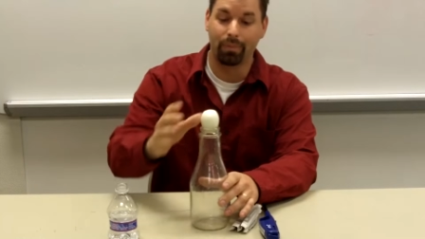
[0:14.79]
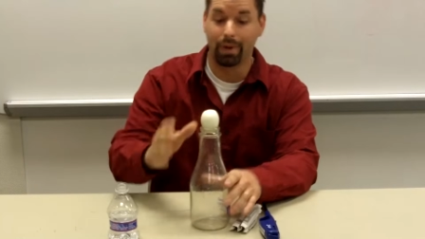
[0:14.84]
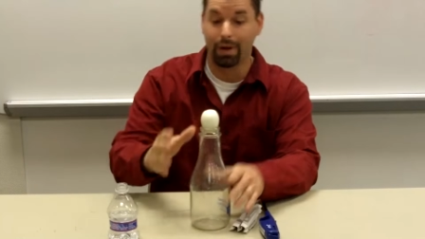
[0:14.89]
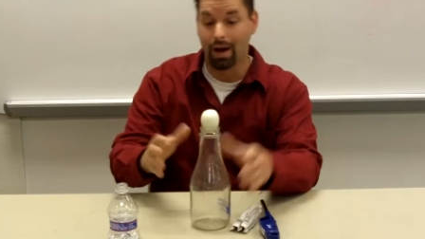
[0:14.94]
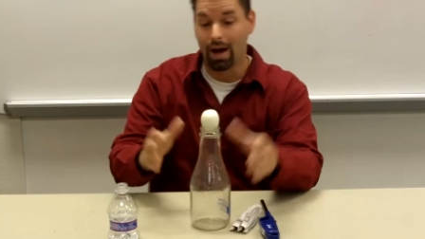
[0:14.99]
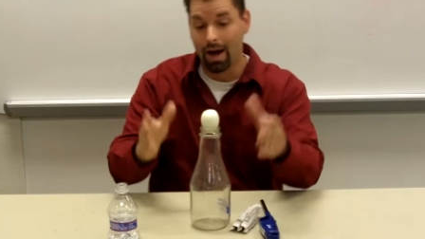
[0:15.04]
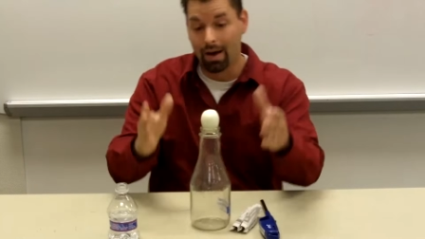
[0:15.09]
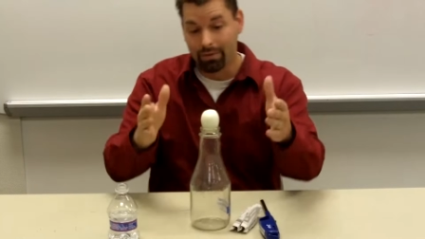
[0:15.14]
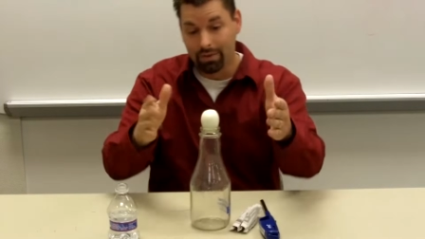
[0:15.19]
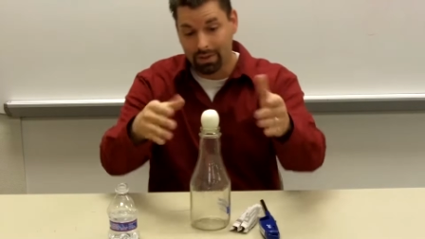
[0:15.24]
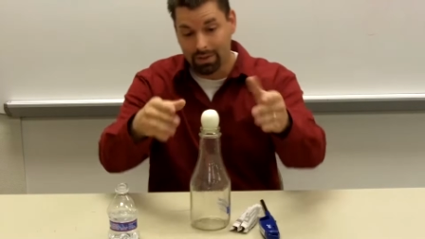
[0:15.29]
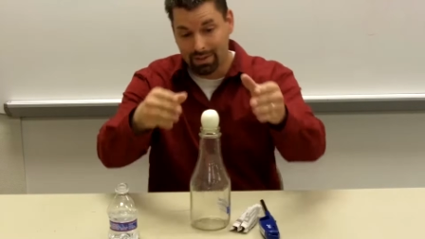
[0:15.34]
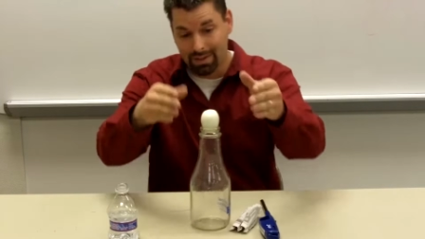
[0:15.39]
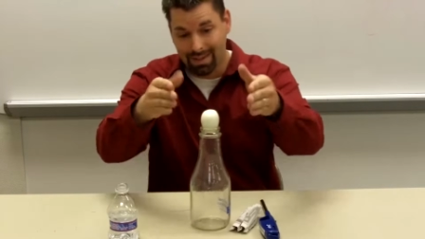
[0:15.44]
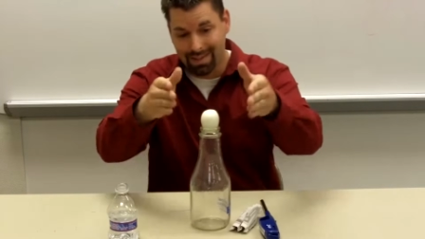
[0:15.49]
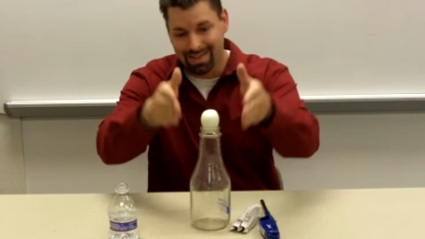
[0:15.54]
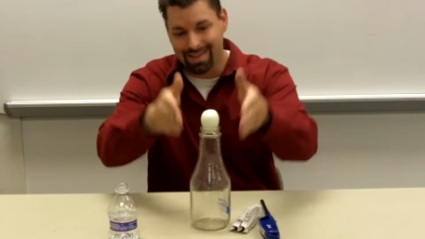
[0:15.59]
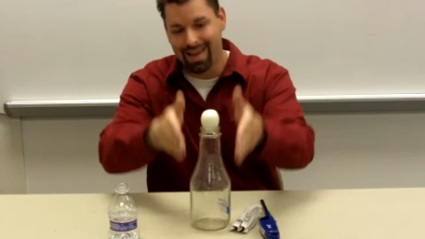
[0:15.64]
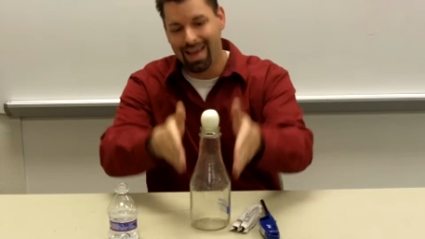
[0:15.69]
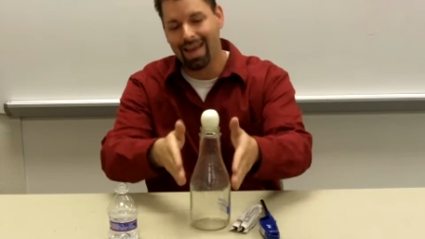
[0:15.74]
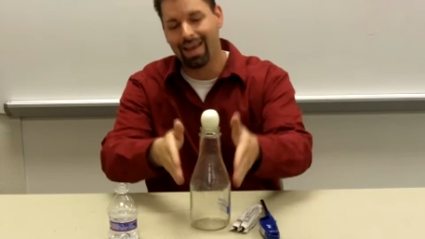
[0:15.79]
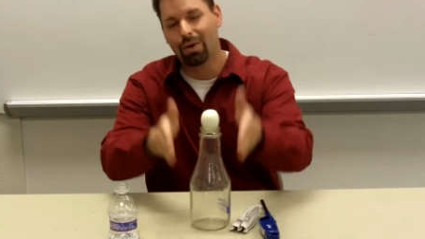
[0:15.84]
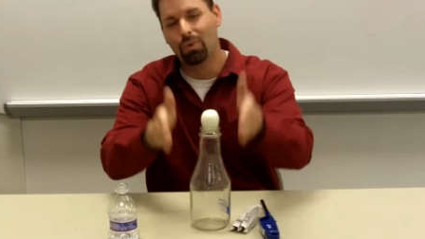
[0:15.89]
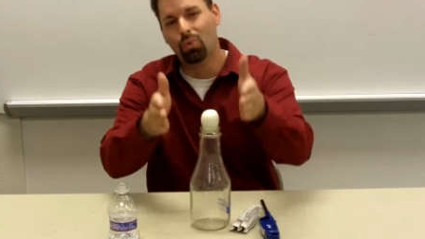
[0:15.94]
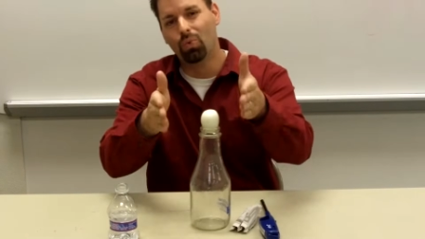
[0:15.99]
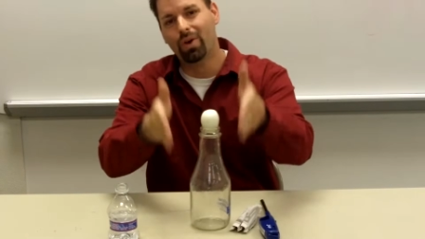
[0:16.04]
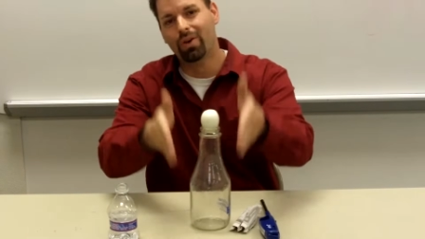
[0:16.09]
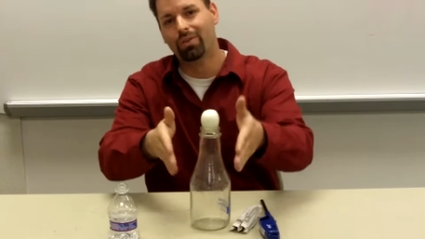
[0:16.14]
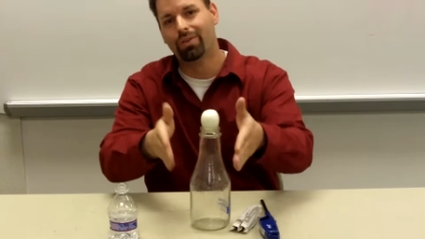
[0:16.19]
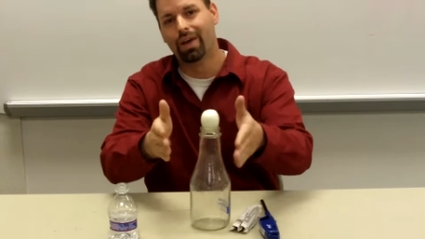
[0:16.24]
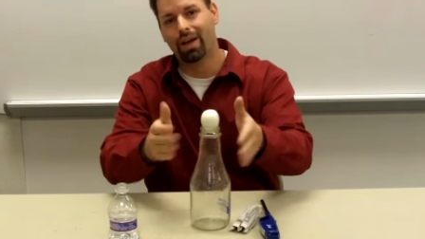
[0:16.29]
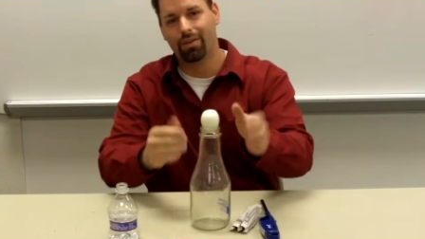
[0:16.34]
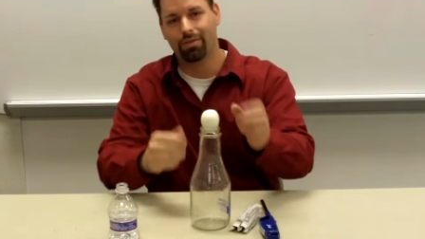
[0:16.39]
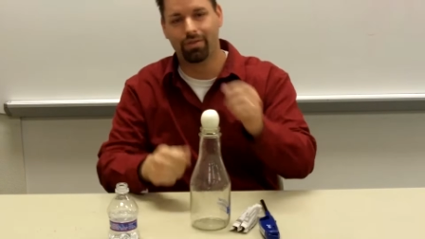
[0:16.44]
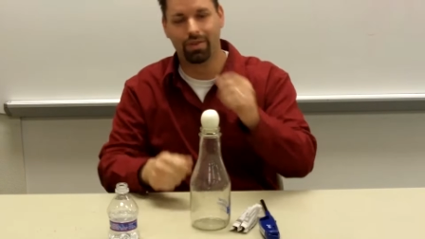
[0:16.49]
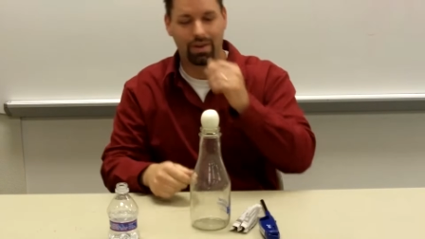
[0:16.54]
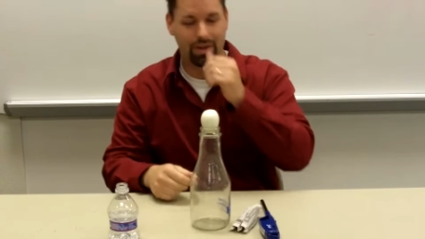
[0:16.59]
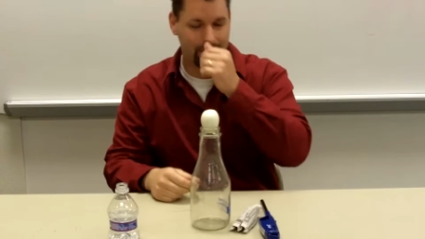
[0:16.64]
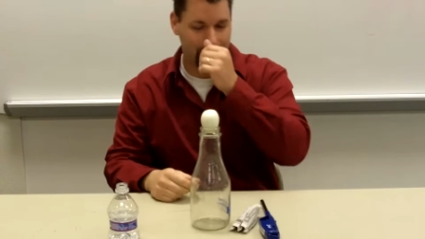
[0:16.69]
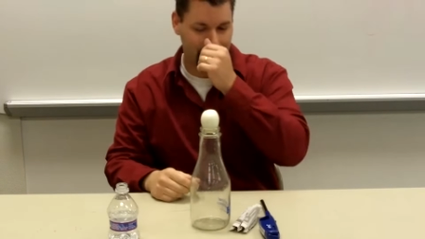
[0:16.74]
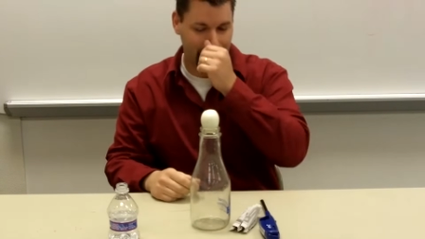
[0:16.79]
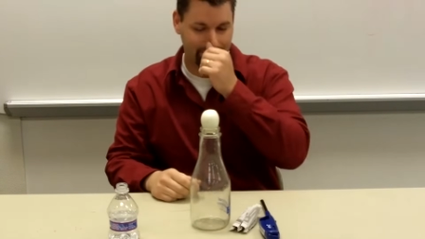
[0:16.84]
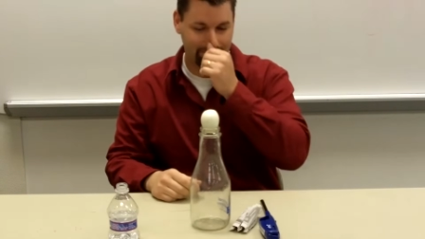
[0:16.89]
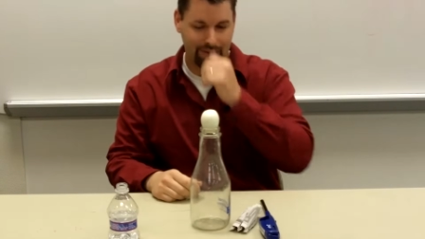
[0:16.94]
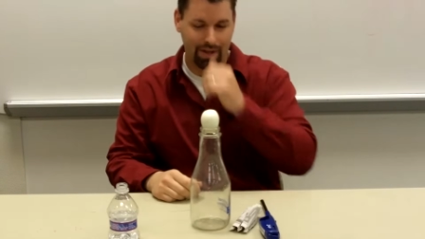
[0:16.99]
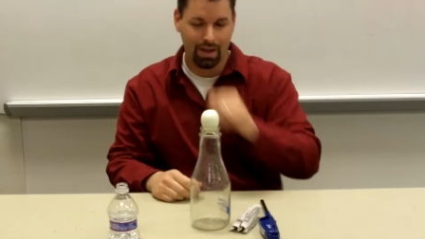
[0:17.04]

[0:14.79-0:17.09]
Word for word: but obviously the egg will not fit in.